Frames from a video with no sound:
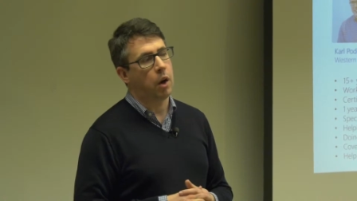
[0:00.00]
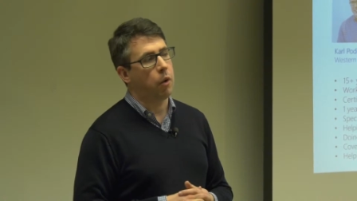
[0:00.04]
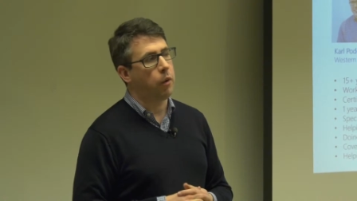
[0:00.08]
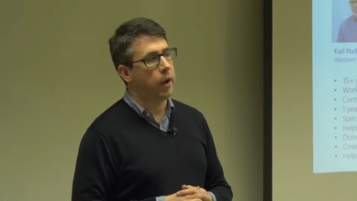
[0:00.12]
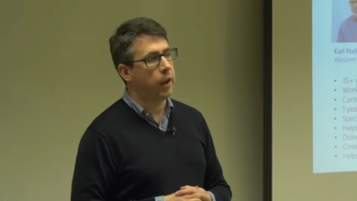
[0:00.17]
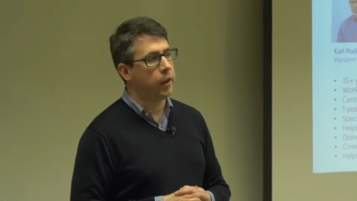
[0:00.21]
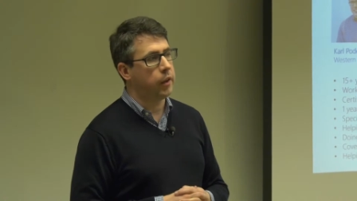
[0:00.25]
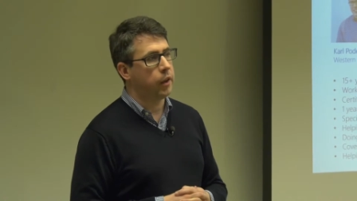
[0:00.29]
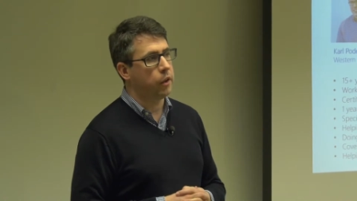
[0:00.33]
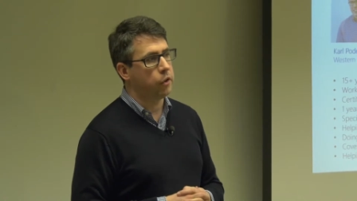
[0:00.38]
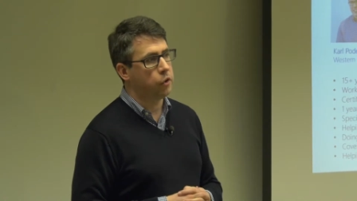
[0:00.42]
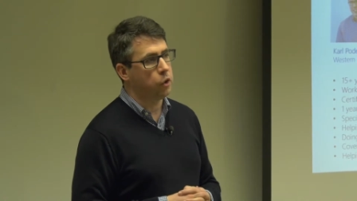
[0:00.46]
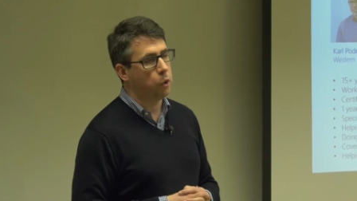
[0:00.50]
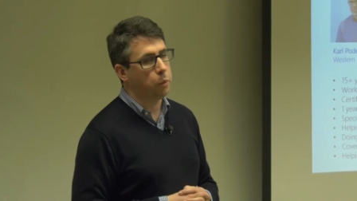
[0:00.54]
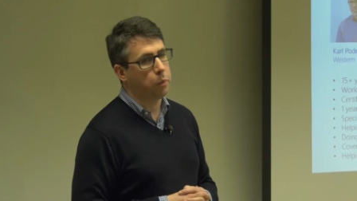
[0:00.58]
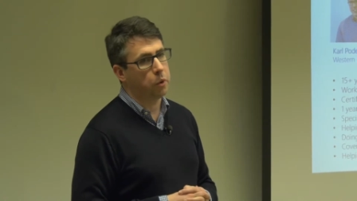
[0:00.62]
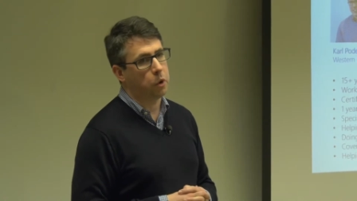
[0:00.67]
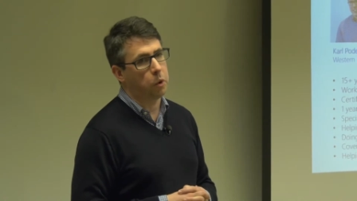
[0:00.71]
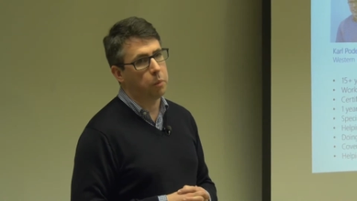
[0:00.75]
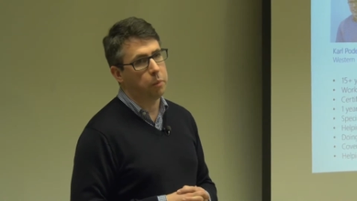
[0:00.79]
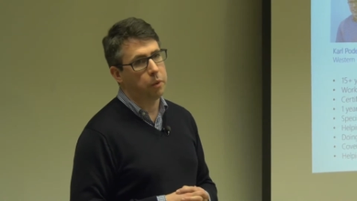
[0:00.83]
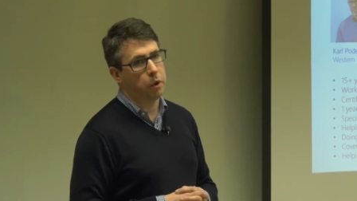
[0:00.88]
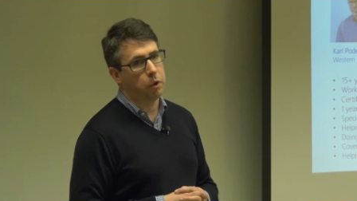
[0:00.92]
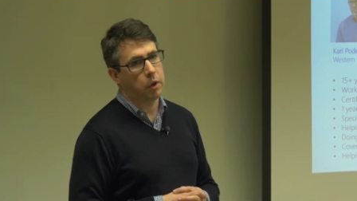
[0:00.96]
I ran their
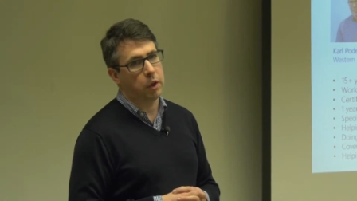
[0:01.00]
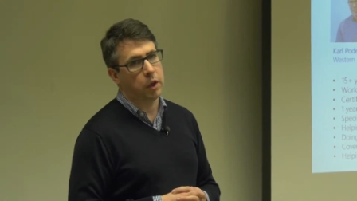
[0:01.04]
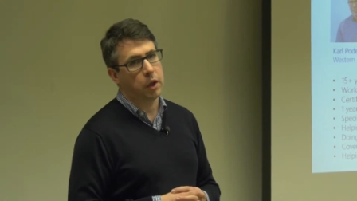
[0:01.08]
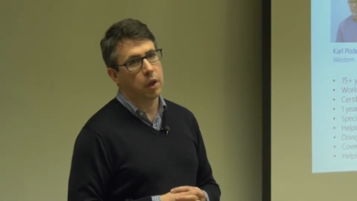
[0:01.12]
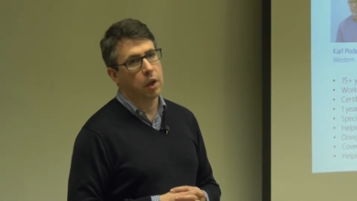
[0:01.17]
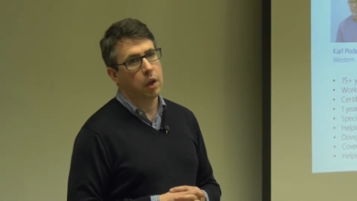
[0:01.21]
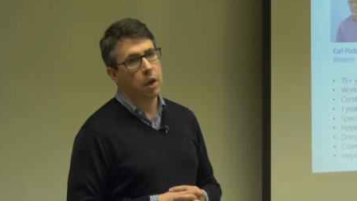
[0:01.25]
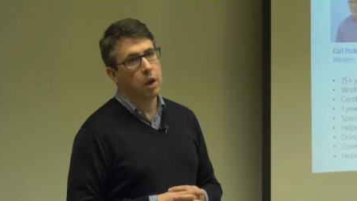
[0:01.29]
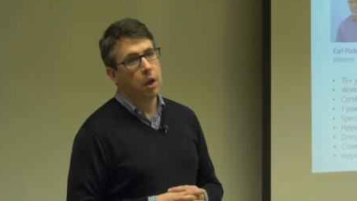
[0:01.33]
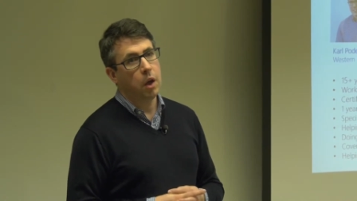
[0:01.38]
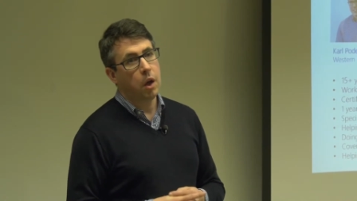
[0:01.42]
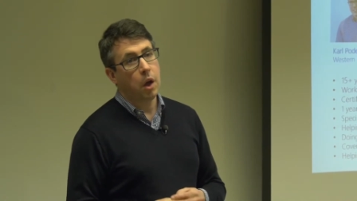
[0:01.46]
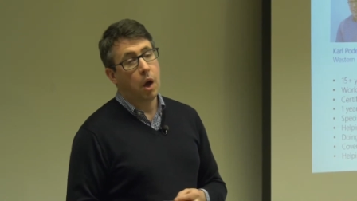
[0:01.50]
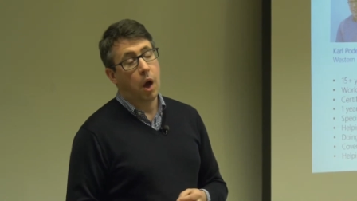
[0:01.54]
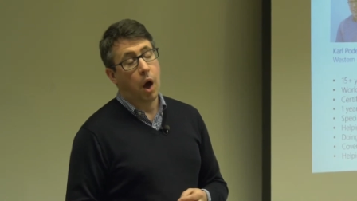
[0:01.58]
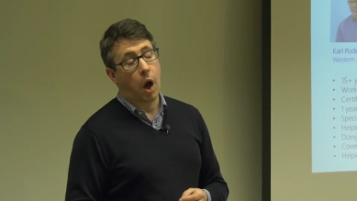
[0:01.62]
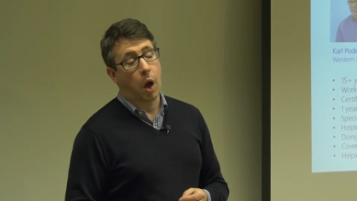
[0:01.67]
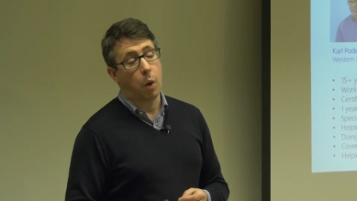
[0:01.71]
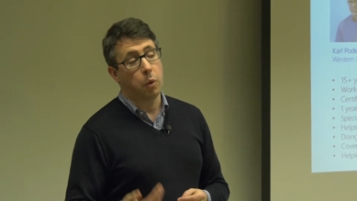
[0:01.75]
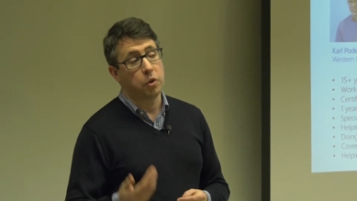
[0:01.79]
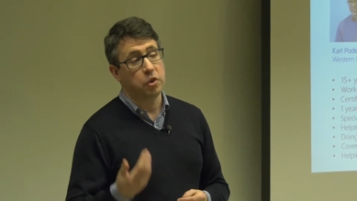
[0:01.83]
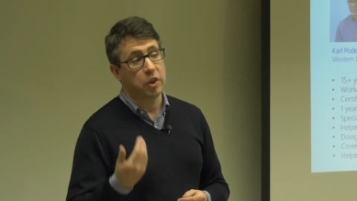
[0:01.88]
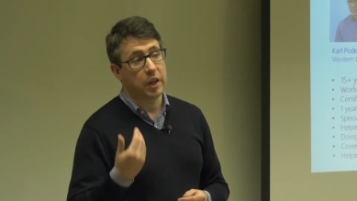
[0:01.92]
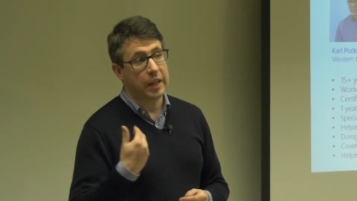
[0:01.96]
supercomputing.
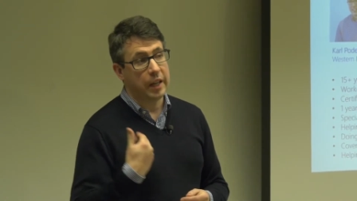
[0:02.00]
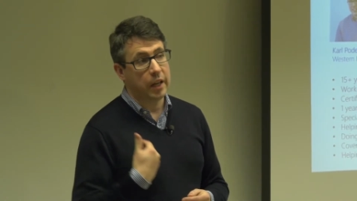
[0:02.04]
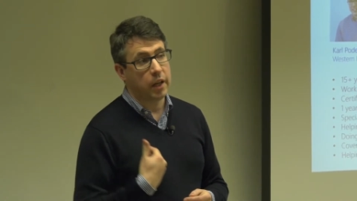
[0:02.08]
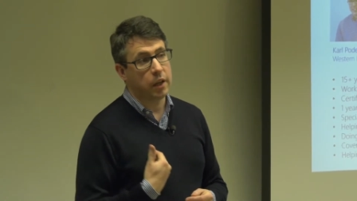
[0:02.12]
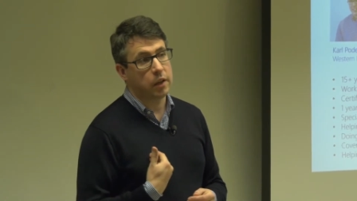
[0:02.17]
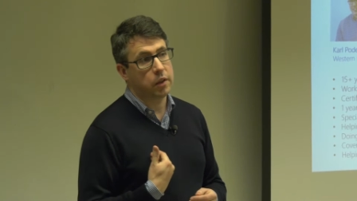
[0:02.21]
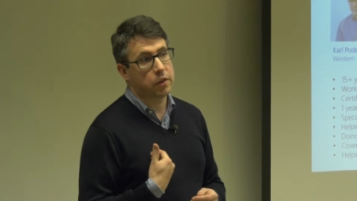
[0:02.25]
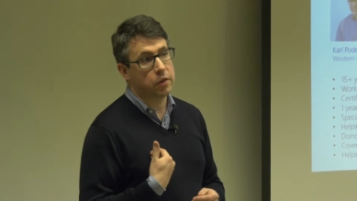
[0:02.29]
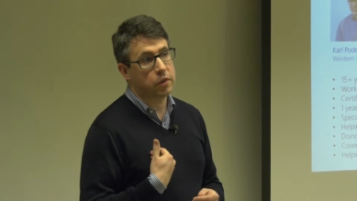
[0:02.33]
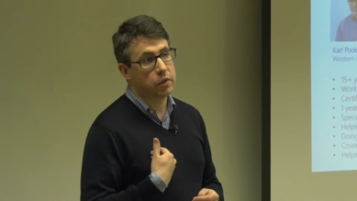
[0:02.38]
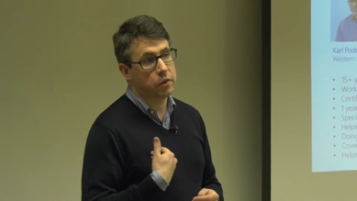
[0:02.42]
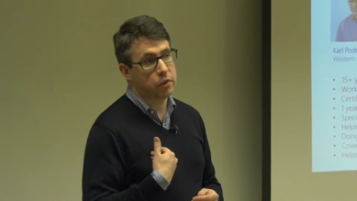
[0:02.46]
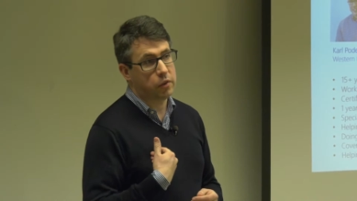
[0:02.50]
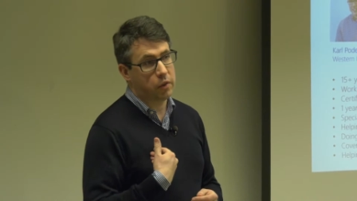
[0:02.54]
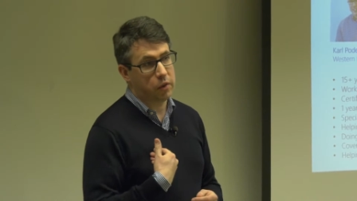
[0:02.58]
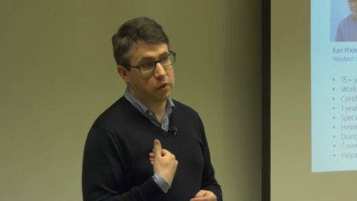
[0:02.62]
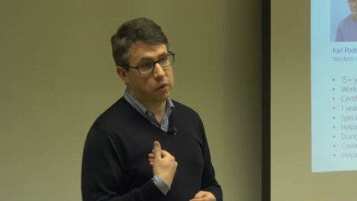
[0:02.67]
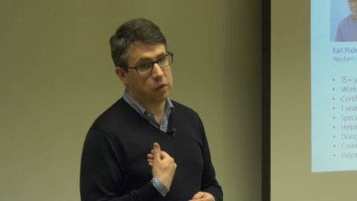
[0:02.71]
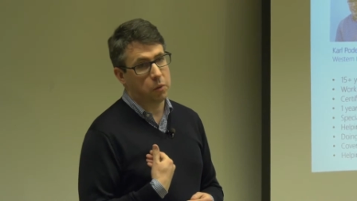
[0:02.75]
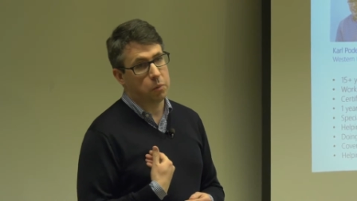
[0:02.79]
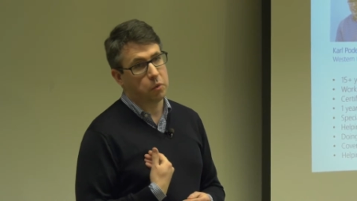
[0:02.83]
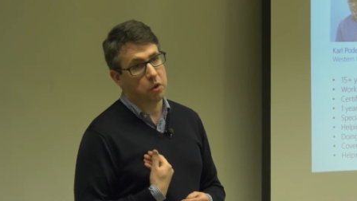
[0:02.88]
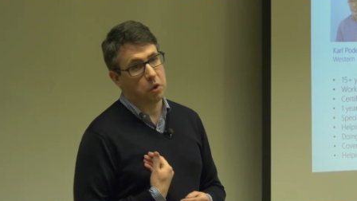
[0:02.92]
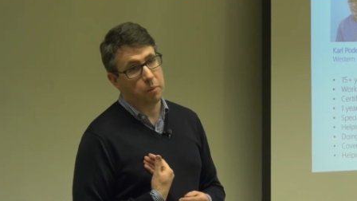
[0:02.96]
I was a Linux
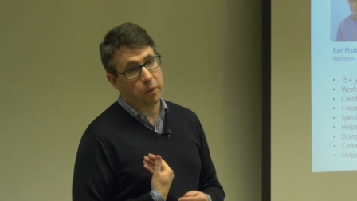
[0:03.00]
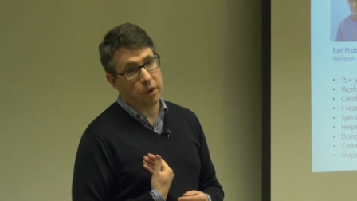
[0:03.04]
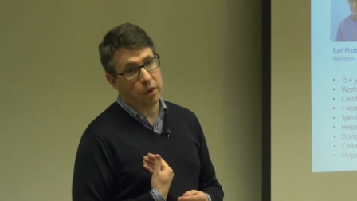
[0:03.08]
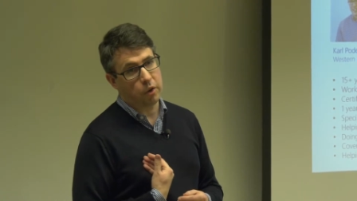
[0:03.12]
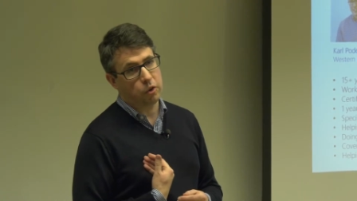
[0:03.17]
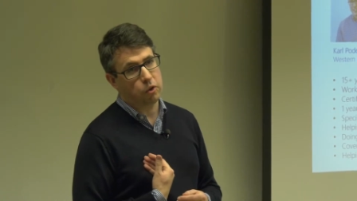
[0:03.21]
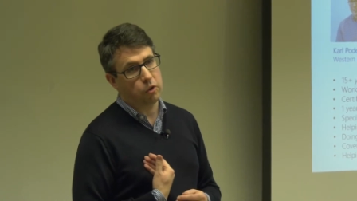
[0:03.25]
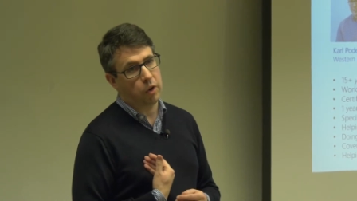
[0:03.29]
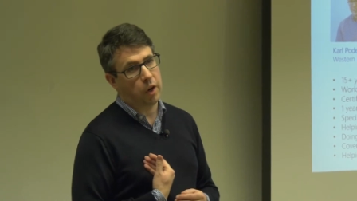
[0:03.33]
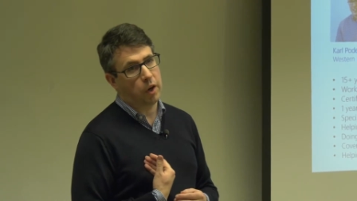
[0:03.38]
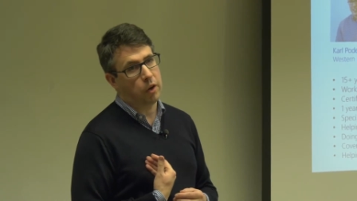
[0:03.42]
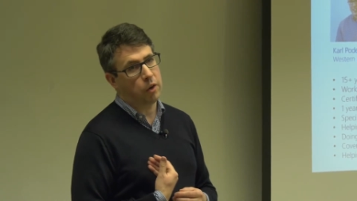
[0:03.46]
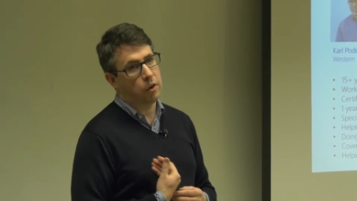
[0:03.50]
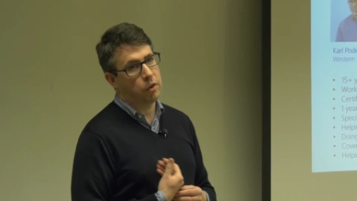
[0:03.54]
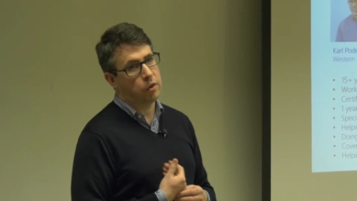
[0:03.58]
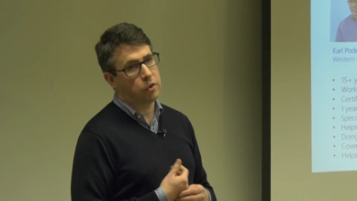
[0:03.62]
systems administrator,